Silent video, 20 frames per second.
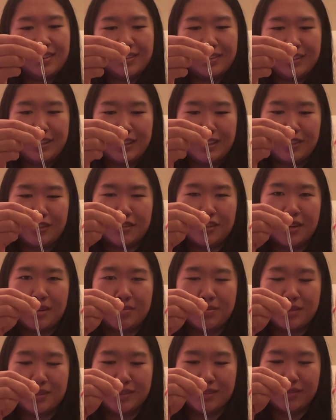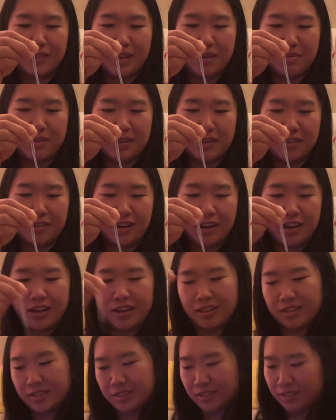10 drops of
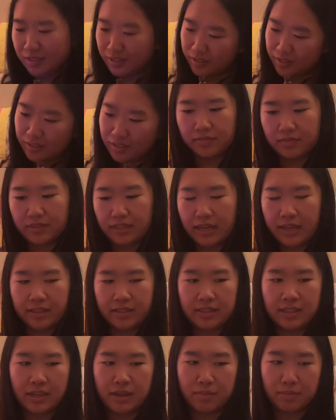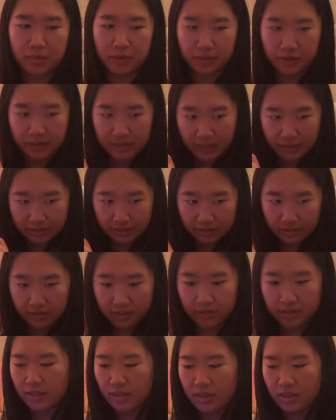lemongrass at 10%.